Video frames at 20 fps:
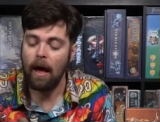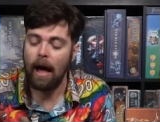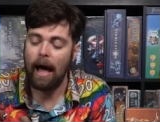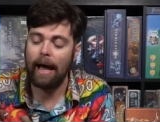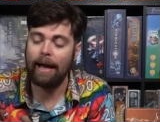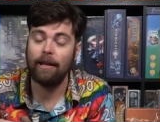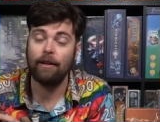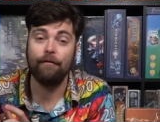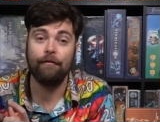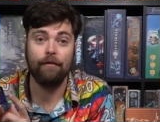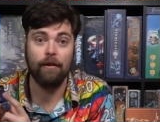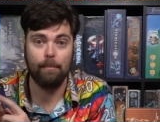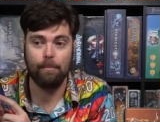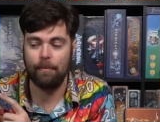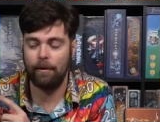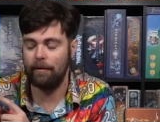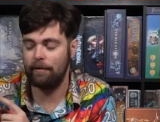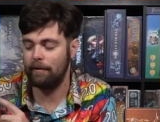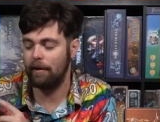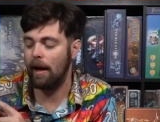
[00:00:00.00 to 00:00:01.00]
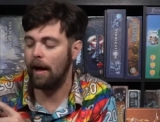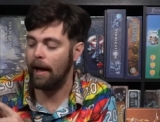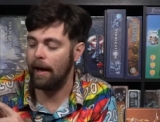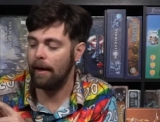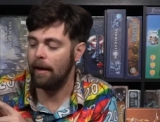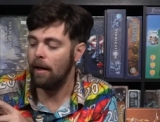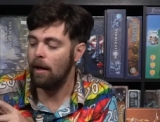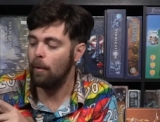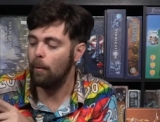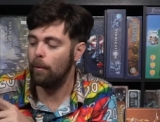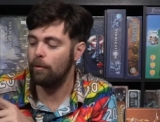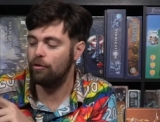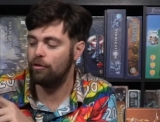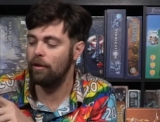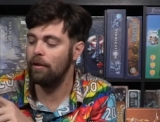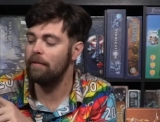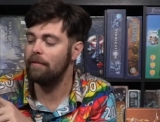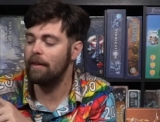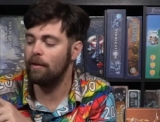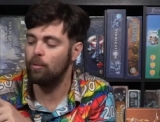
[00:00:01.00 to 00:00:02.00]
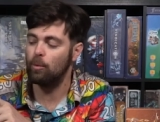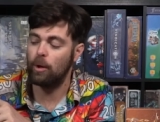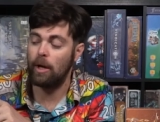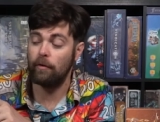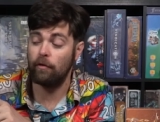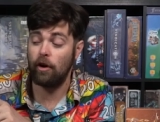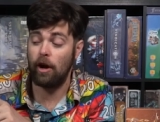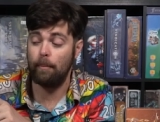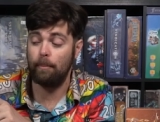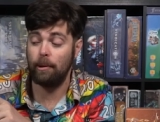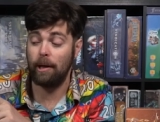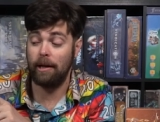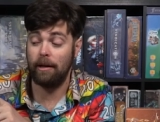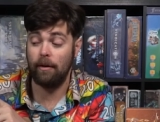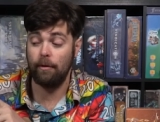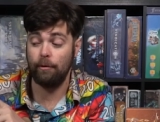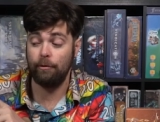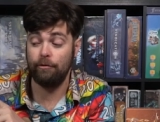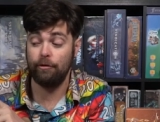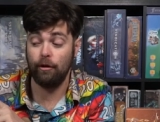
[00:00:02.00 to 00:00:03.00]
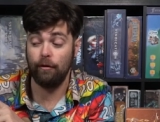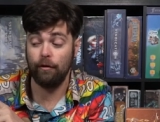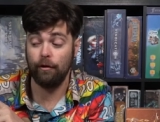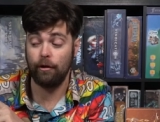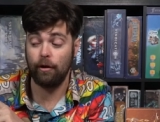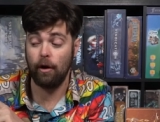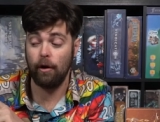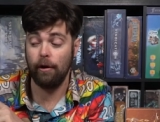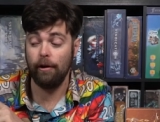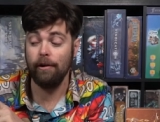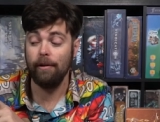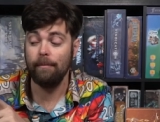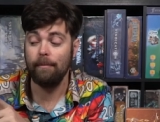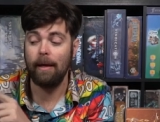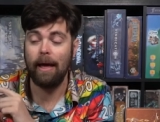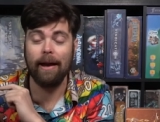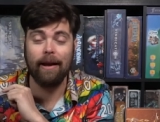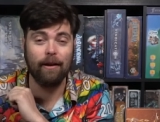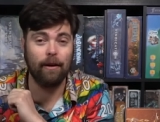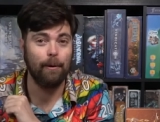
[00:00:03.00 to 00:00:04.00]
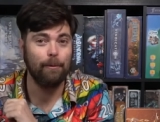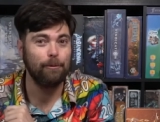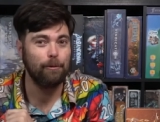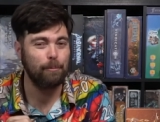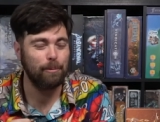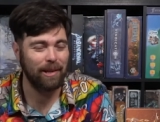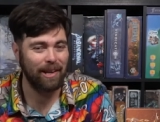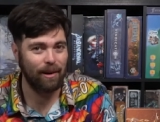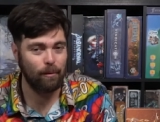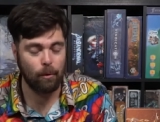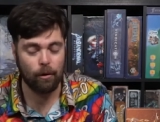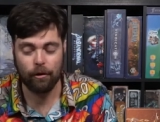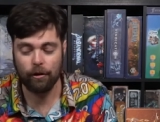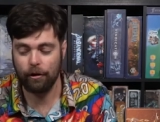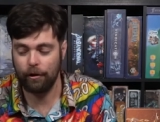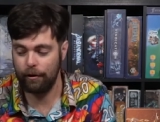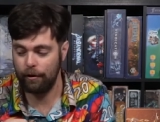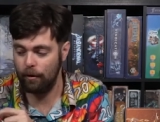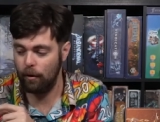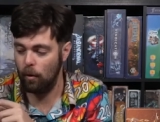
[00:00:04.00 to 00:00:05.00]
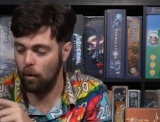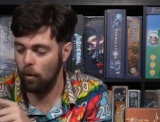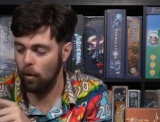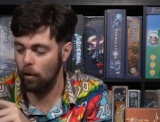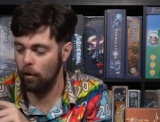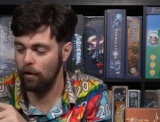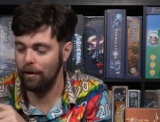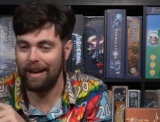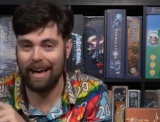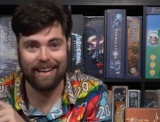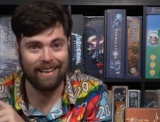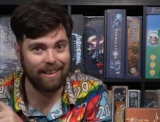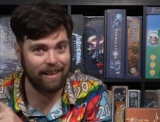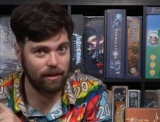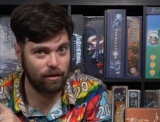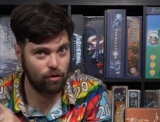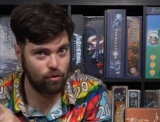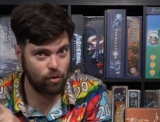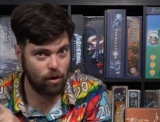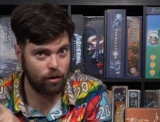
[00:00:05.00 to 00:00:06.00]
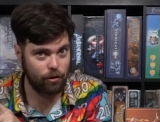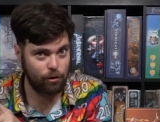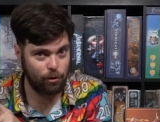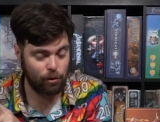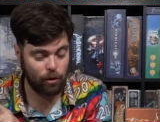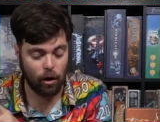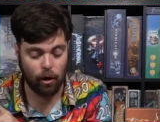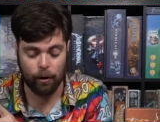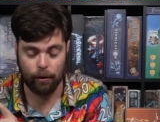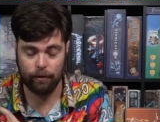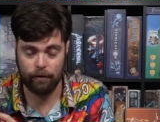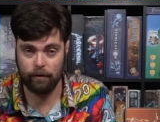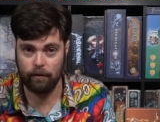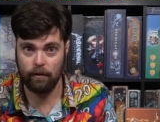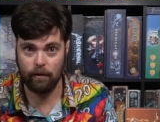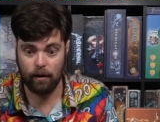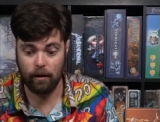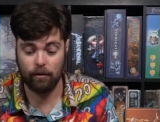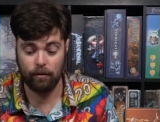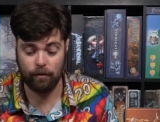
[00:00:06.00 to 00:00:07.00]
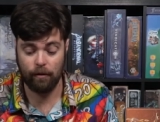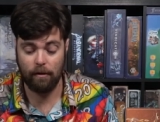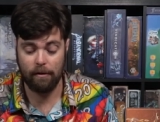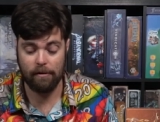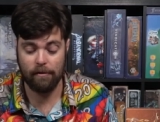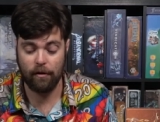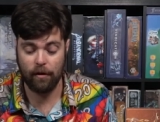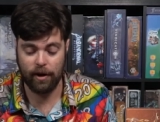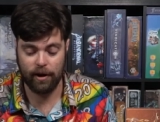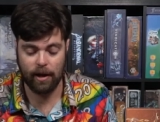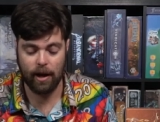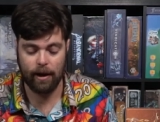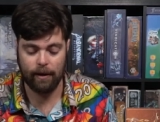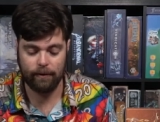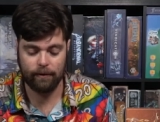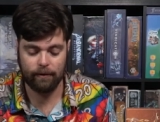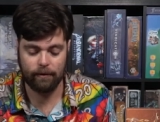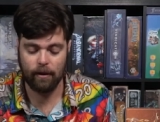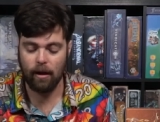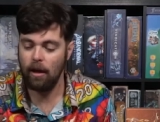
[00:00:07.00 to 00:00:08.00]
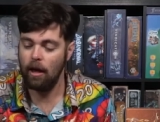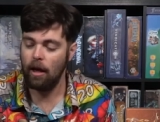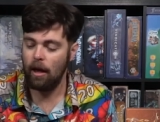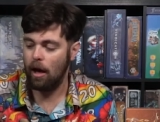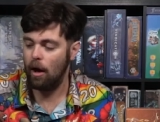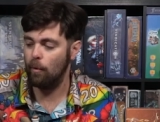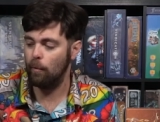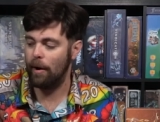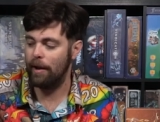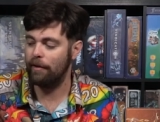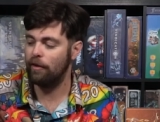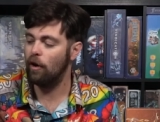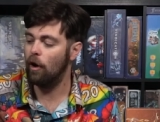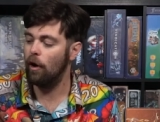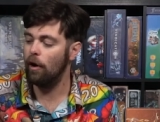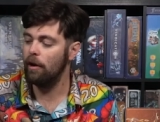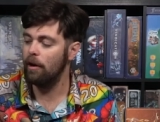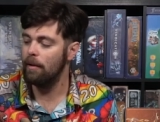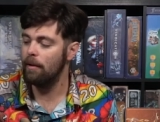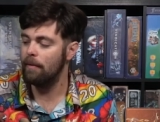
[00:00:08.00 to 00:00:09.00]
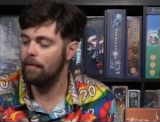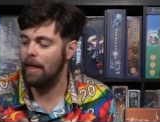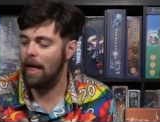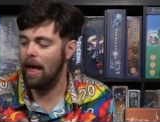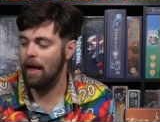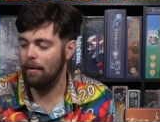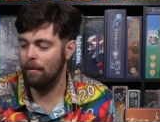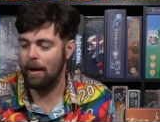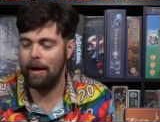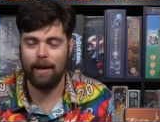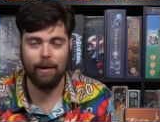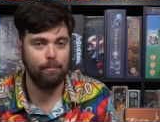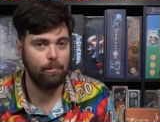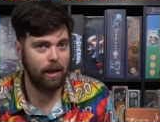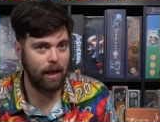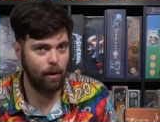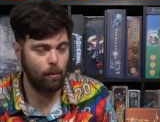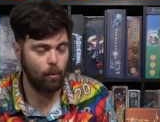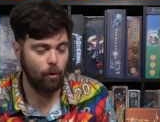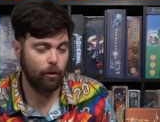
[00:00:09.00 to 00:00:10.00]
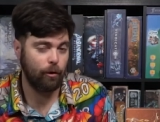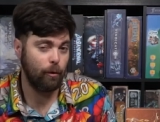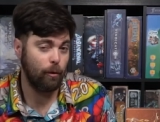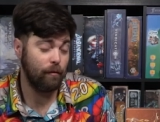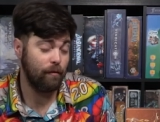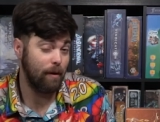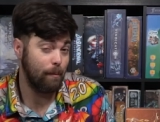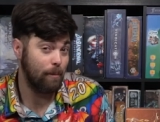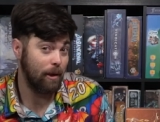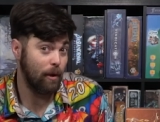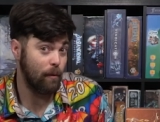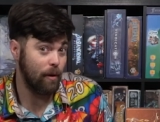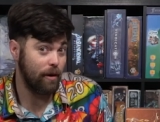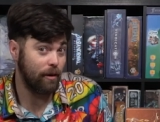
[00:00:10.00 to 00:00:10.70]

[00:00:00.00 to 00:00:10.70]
I get to flip this guy, which then says whenever I play another silver card, I can also play a worker, or I can get to draw two cards. It's very, very nice. A red card, that I can play a worker if I play a